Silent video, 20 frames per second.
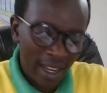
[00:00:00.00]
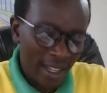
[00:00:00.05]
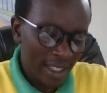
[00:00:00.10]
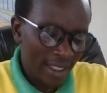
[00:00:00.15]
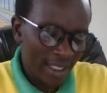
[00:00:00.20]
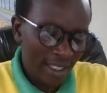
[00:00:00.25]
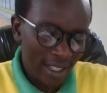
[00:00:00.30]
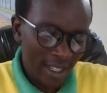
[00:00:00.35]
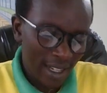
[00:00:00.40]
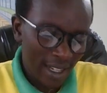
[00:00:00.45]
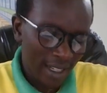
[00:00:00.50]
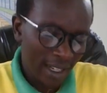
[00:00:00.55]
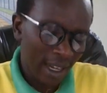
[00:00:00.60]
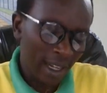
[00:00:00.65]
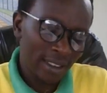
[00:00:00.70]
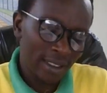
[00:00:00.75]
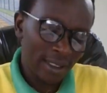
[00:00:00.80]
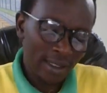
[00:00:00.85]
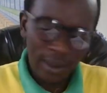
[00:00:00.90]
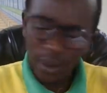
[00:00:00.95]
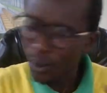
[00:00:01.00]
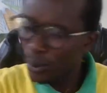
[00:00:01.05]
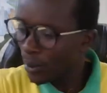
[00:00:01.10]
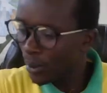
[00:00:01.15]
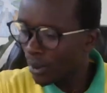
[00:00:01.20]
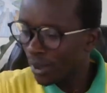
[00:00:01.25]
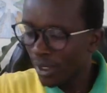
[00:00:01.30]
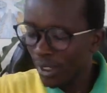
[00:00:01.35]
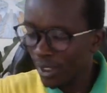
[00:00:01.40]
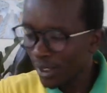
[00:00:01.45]
I think I can still
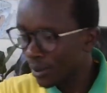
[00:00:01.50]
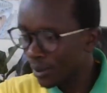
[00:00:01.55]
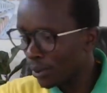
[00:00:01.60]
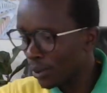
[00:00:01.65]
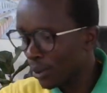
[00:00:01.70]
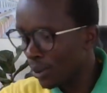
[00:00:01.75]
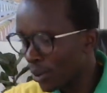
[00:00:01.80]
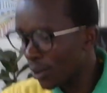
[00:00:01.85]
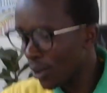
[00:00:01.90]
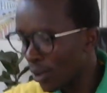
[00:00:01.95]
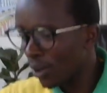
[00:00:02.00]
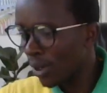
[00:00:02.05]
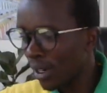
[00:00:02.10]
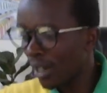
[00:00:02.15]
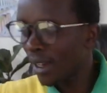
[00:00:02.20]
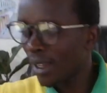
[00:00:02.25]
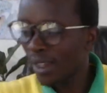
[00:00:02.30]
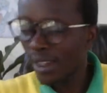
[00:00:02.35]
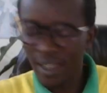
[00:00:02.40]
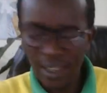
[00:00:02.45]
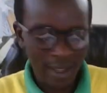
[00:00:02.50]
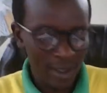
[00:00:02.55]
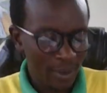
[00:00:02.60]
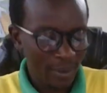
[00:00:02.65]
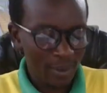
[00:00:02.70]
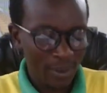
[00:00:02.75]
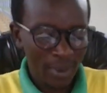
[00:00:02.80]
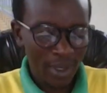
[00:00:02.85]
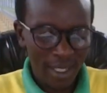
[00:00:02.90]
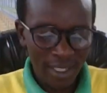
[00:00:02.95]
be there to know all,
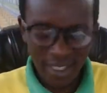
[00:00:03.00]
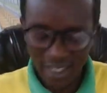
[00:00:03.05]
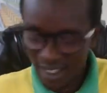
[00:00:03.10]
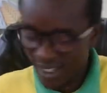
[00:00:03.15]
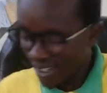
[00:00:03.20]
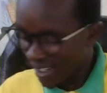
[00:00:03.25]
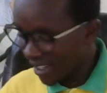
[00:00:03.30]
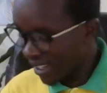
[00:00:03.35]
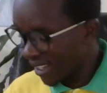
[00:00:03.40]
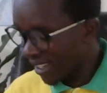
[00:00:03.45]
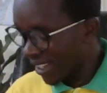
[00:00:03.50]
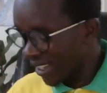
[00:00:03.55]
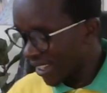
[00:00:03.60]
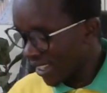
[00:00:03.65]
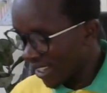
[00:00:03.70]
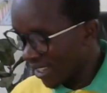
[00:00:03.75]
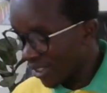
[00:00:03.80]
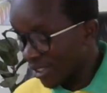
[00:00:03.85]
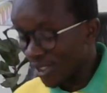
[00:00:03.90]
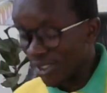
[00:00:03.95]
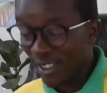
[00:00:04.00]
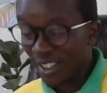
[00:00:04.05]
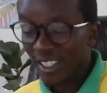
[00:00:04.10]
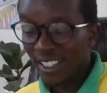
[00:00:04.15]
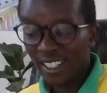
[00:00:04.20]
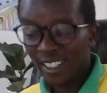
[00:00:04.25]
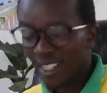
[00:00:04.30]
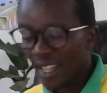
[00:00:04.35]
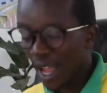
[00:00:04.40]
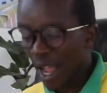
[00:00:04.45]
but it's only
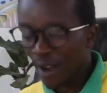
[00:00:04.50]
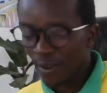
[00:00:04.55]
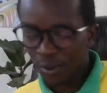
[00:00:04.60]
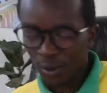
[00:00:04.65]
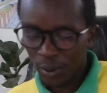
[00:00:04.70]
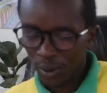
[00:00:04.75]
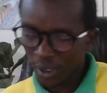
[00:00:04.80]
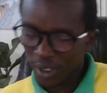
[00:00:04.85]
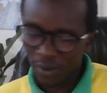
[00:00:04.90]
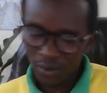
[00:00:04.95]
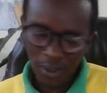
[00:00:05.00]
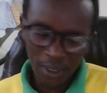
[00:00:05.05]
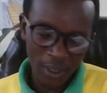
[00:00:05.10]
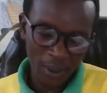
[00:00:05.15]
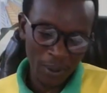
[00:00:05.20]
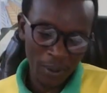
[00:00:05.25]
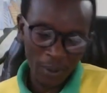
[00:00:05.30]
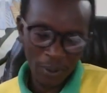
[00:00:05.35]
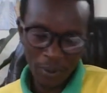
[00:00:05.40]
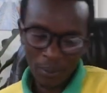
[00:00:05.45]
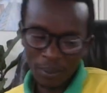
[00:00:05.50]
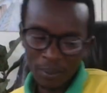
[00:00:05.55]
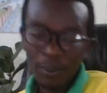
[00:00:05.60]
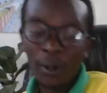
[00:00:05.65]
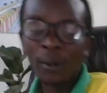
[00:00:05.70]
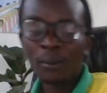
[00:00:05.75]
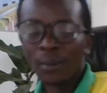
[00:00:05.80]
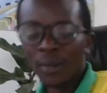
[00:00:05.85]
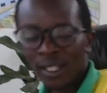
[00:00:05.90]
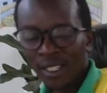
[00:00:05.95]
that I have to give it to
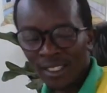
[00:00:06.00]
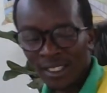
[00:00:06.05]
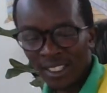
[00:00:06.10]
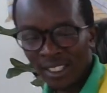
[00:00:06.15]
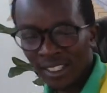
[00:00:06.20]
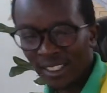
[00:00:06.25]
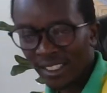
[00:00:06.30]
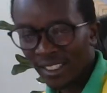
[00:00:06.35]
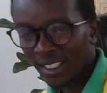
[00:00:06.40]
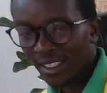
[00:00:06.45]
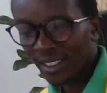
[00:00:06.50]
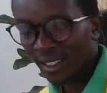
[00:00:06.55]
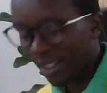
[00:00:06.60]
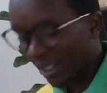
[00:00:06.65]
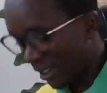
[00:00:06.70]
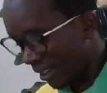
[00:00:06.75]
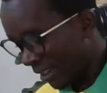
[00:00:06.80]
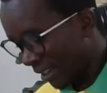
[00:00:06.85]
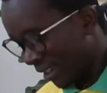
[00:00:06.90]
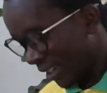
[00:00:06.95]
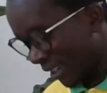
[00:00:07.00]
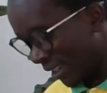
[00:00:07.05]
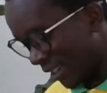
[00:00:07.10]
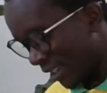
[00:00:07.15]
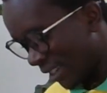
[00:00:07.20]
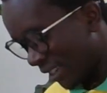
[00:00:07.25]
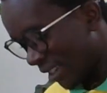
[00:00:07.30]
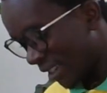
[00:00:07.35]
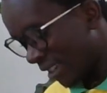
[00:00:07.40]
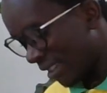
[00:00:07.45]
my president.
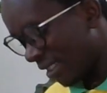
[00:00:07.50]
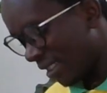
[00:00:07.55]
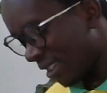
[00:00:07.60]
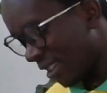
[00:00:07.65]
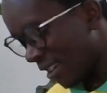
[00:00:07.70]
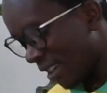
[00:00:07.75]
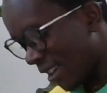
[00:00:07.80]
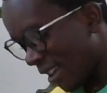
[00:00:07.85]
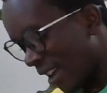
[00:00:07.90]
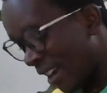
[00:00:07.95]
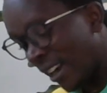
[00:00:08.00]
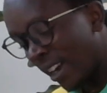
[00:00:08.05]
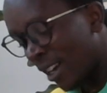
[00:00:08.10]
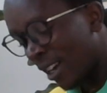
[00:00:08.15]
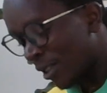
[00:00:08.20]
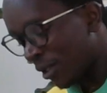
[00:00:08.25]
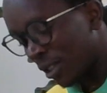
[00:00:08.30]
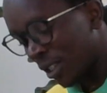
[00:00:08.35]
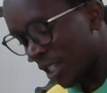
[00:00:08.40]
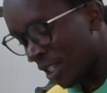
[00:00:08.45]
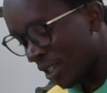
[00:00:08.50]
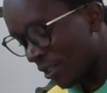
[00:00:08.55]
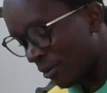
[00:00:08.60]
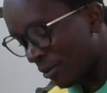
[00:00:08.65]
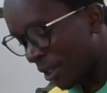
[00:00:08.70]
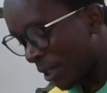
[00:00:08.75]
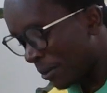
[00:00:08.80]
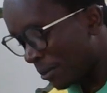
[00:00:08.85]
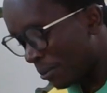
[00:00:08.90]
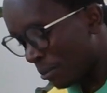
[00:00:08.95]
I cannot give
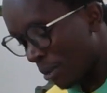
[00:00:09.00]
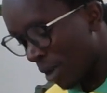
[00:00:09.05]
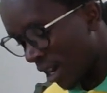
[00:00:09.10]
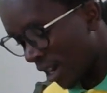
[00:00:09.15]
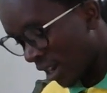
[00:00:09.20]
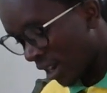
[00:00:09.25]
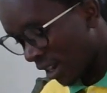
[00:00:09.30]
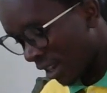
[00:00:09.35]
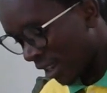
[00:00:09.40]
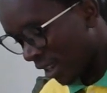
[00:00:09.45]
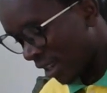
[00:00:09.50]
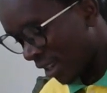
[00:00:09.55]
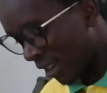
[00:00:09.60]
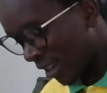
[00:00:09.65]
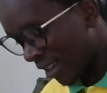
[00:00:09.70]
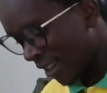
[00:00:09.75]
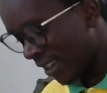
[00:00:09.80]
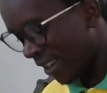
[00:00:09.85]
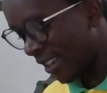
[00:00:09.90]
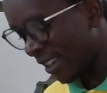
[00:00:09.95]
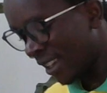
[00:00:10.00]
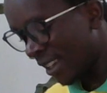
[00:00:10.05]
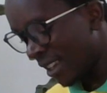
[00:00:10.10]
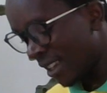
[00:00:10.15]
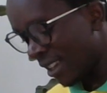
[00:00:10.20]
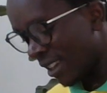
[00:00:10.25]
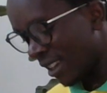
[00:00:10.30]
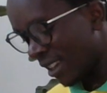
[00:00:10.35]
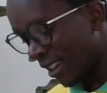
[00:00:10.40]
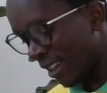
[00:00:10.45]
him money,
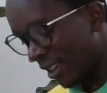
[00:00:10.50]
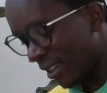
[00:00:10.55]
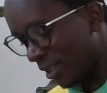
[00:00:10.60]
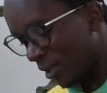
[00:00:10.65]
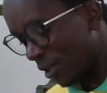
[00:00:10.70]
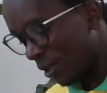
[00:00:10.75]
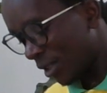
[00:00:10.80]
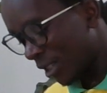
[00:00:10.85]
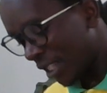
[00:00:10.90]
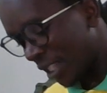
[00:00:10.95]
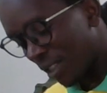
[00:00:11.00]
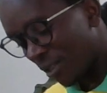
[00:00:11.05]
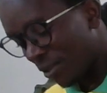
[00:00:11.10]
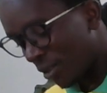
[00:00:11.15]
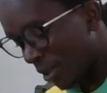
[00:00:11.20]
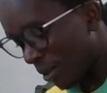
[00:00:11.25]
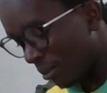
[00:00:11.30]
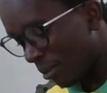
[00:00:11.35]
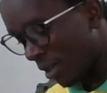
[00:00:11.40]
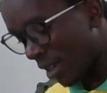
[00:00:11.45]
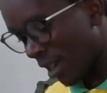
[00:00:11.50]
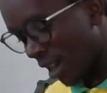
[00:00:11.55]
I cannot give him